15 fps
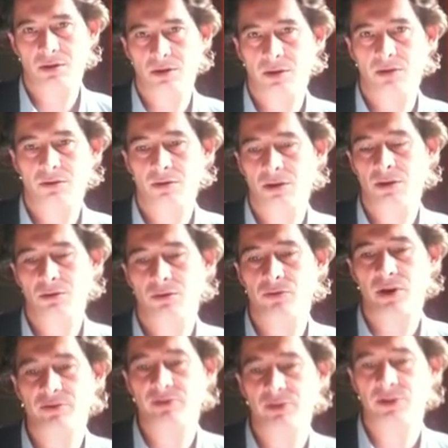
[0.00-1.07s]
in the
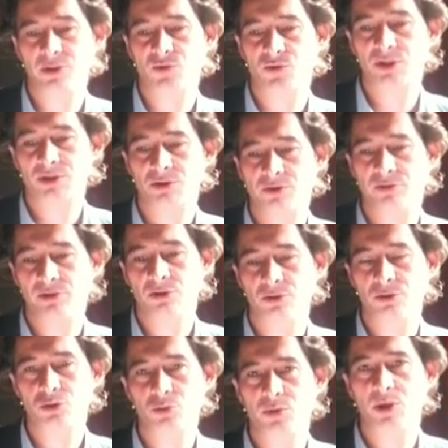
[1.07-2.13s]
Grand Vintage Reserve in
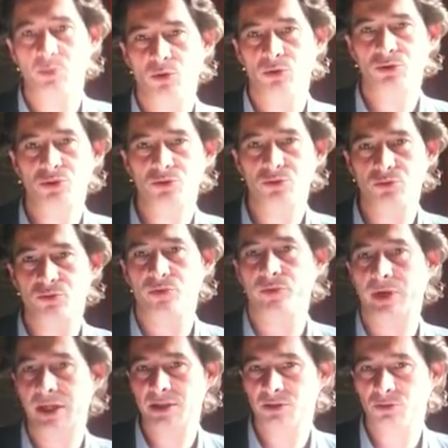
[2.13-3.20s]
order to be able to
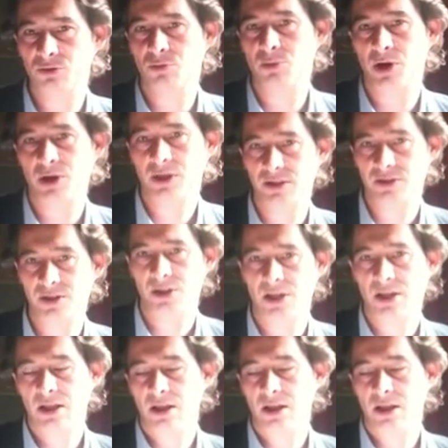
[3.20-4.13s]
release to the market